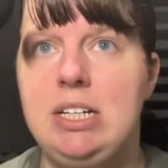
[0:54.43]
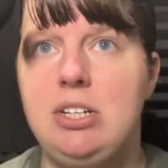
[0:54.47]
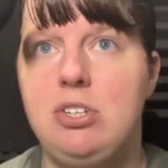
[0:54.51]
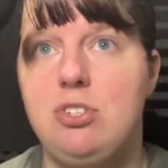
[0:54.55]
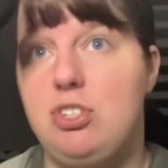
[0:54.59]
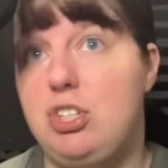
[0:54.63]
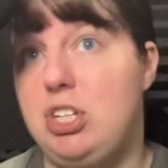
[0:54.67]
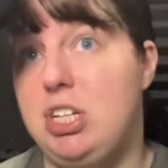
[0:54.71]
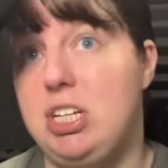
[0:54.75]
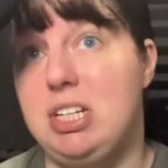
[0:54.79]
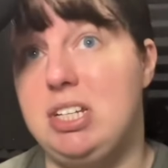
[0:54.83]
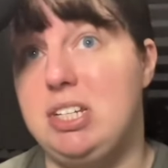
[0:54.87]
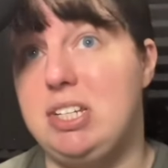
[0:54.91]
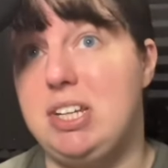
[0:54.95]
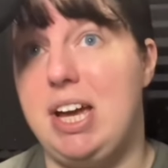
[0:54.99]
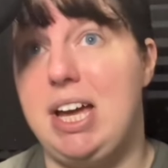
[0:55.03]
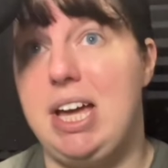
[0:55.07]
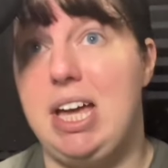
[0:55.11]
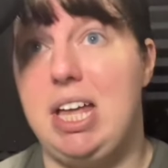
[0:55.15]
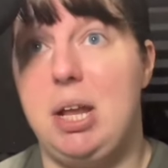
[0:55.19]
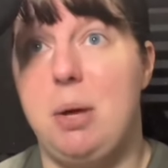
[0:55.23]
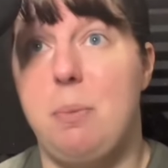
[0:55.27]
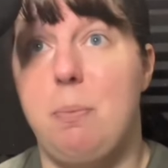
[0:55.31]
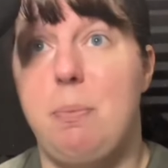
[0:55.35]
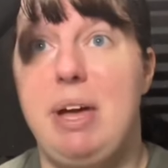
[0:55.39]
She and
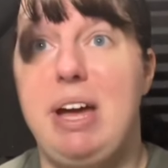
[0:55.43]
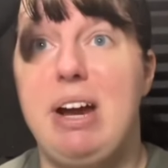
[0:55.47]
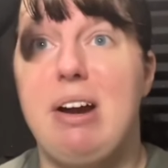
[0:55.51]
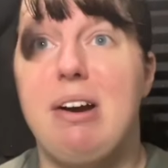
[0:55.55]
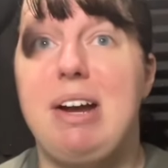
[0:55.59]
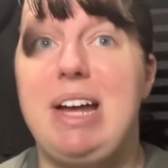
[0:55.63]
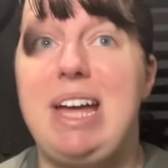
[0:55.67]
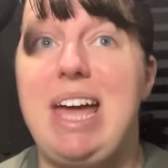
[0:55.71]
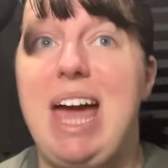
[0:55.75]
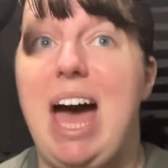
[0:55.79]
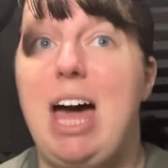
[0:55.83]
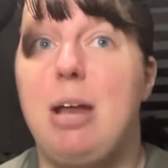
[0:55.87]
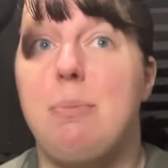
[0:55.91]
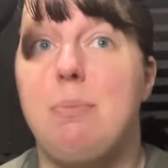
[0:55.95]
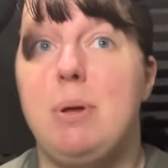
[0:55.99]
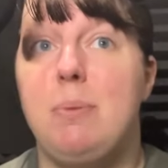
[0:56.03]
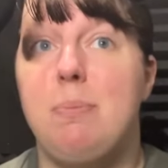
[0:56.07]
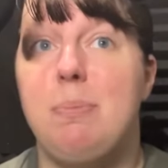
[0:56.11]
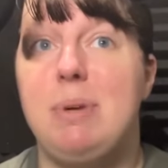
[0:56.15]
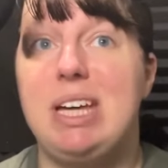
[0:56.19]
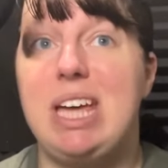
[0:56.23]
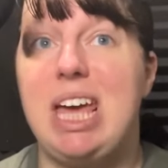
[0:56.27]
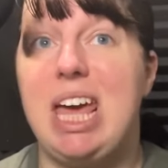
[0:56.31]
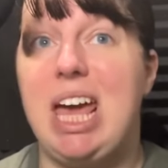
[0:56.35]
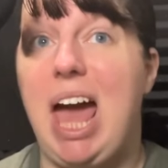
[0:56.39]
Diana Barry had been
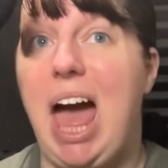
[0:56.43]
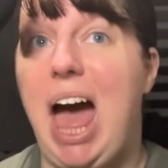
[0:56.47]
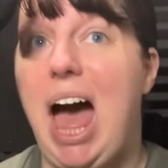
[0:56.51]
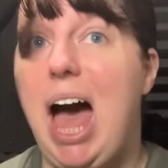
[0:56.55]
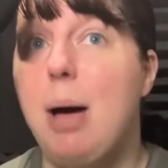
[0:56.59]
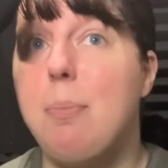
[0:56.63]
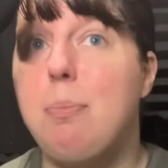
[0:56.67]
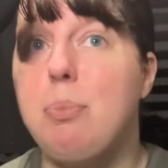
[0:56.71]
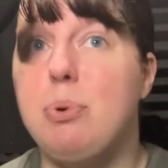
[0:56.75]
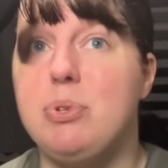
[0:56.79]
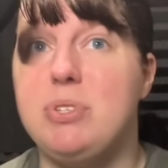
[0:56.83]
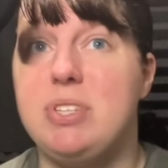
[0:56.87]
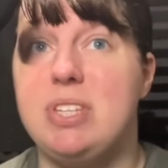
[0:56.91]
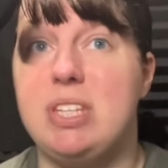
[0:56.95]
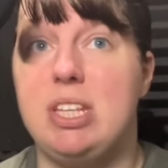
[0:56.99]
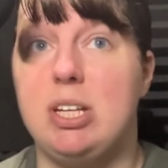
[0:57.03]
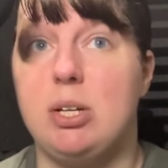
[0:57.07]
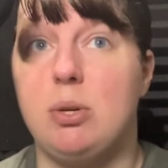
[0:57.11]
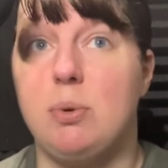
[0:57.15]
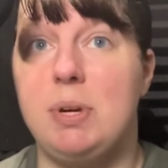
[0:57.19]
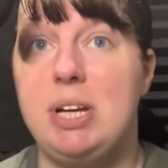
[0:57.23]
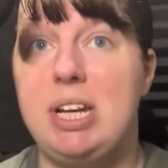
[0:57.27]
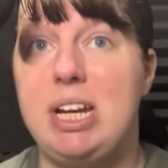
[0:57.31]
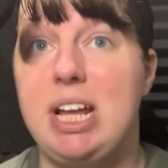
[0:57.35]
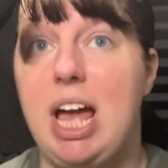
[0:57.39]
picking apples in the
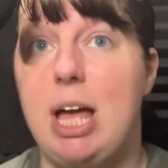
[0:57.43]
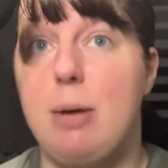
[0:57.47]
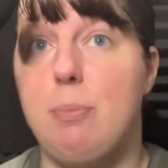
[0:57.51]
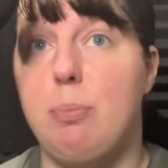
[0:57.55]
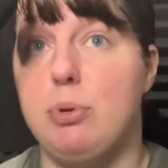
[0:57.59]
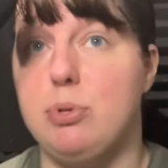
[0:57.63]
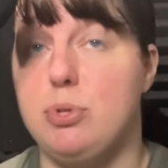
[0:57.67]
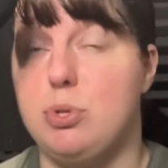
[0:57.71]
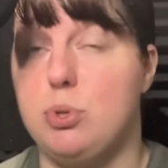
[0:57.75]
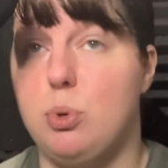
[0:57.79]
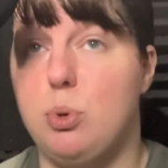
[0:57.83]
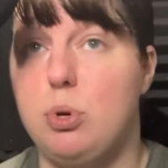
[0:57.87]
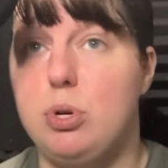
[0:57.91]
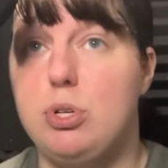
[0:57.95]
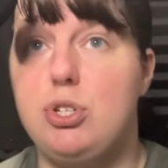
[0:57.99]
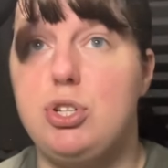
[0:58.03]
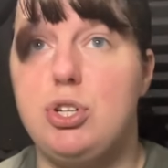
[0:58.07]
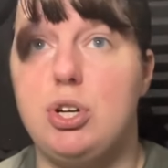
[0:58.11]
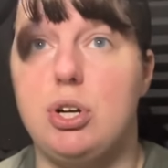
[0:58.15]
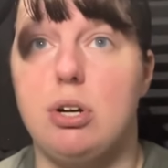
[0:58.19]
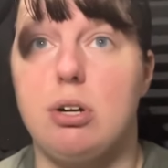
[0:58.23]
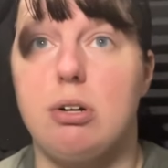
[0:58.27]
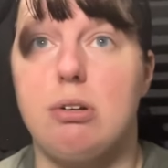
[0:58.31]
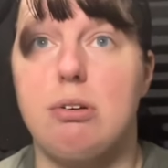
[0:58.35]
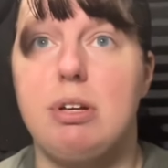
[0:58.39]
Green Gables
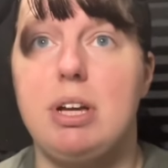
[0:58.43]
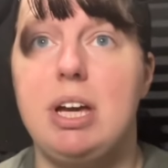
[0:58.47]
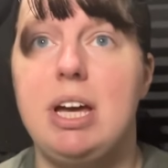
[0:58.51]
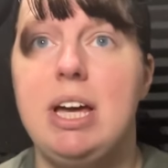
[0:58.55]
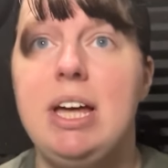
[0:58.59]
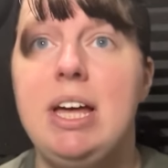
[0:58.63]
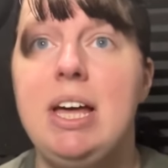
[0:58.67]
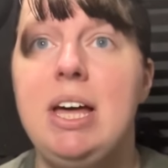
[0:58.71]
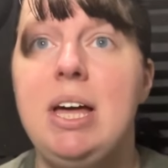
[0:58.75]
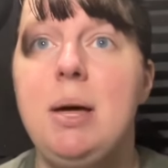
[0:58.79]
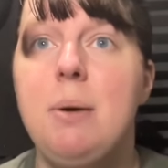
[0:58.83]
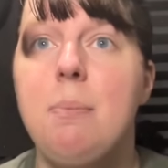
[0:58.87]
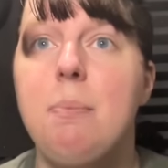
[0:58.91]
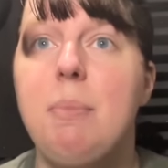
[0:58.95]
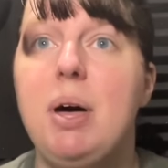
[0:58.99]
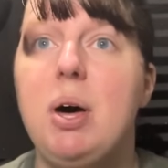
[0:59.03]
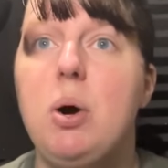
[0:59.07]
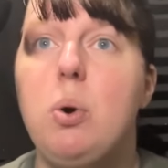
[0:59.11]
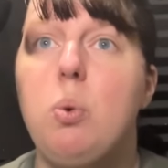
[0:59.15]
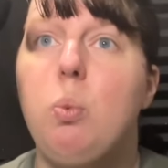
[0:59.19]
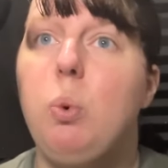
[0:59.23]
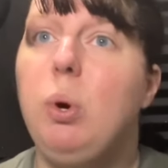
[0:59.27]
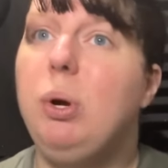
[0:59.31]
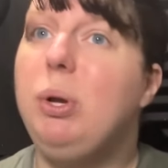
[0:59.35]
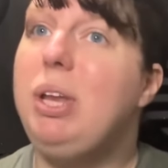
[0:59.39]
orchard, but
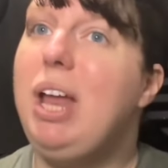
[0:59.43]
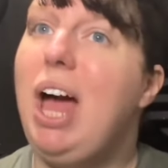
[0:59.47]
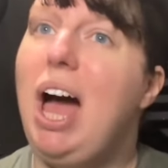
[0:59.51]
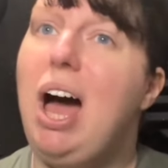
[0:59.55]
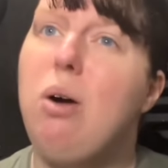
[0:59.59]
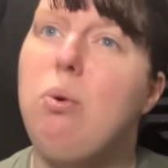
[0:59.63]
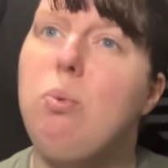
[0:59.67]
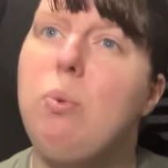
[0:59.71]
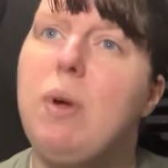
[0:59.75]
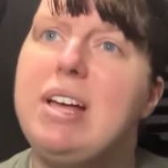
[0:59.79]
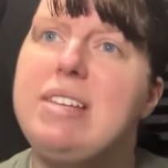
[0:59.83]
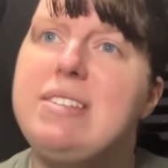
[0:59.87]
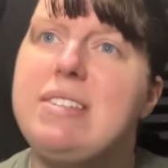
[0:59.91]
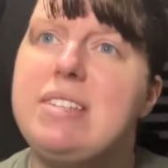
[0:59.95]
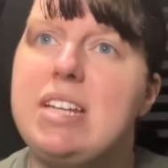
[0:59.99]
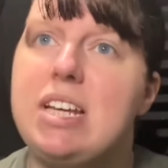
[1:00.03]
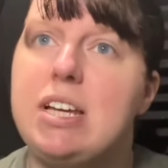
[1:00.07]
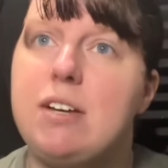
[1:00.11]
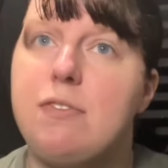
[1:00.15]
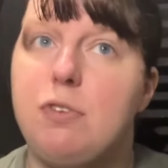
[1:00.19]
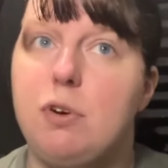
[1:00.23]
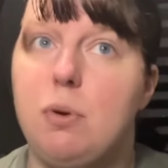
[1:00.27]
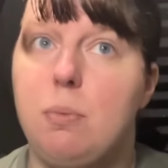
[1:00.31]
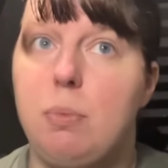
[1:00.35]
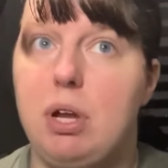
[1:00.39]
were now
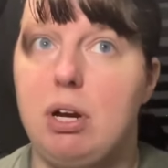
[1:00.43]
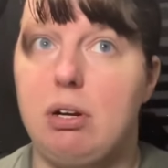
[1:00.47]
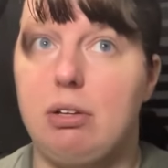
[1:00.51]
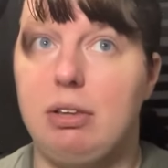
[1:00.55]
resting from their